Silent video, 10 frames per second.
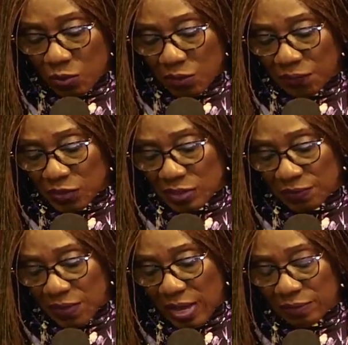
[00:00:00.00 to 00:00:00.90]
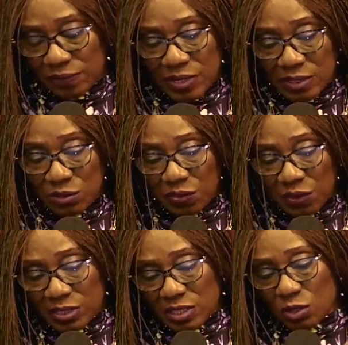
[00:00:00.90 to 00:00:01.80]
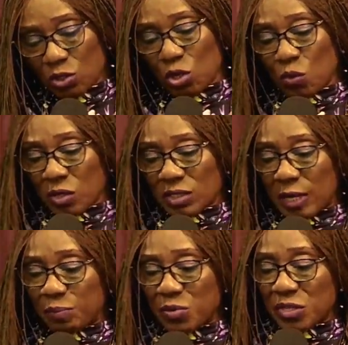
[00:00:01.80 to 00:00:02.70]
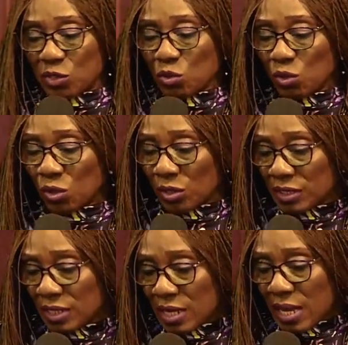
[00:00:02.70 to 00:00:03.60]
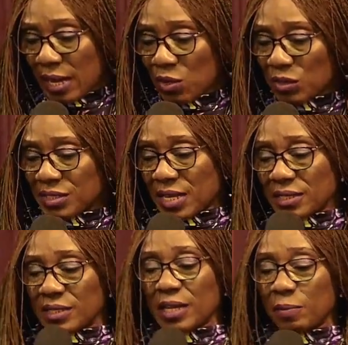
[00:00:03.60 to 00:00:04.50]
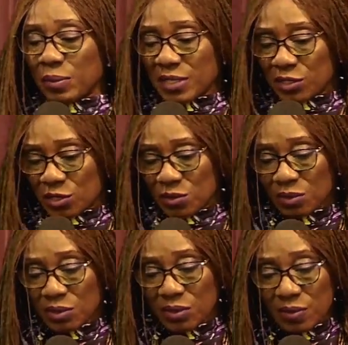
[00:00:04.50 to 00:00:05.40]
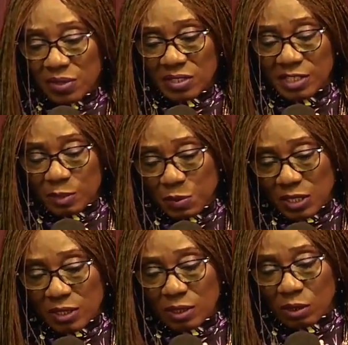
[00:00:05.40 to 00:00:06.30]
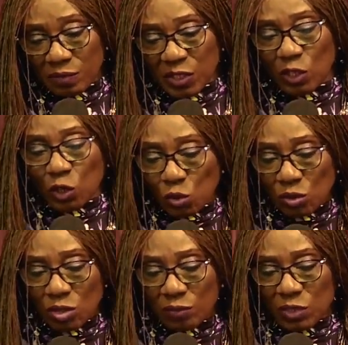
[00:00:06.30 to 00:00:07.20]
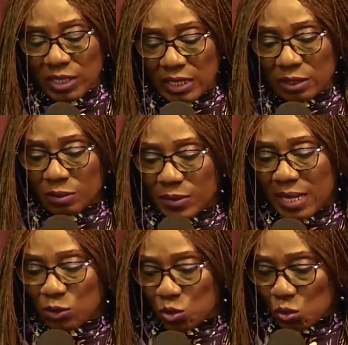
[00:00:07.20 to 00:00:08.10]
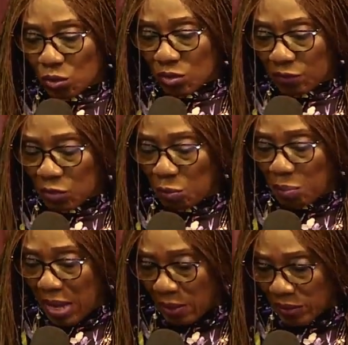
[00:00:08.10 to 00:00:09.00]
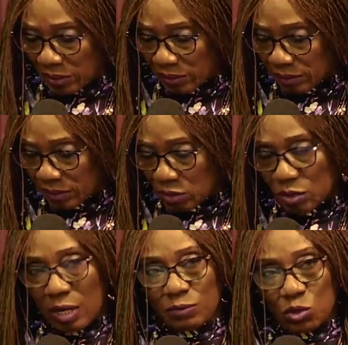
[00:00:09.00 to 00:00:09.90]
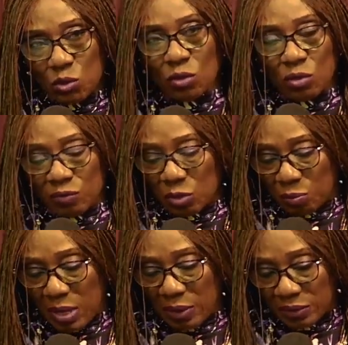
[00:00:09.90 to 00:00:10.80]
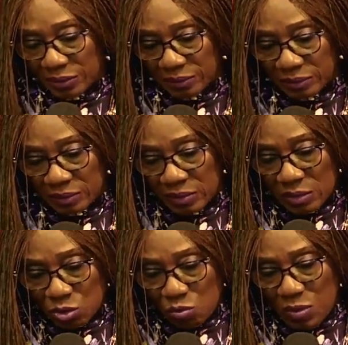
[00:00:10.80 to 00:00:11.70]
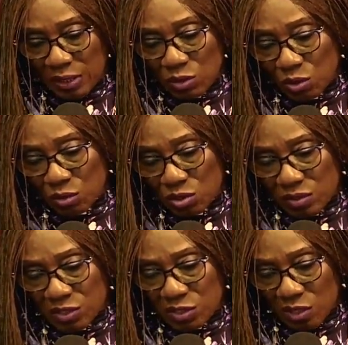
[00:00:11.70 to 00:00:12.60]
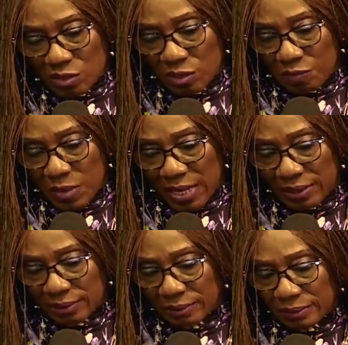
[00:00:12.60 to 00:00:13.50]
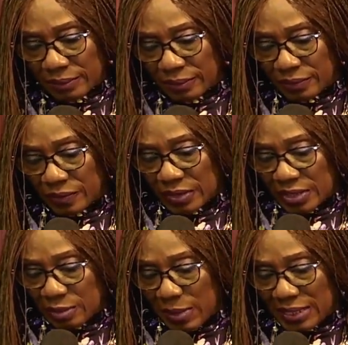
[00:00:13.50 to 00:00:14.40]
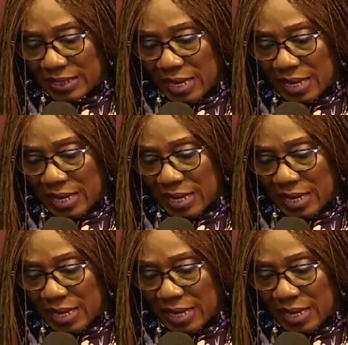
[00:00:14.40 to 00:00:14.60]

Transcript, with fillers: 145, 10 to 13. All your works shall praise you, O Lord, and your saints shall bless you. They shall speak of the glory of your kingdom and talk of your power. And talk of your power. To make known to the sons of men his mighty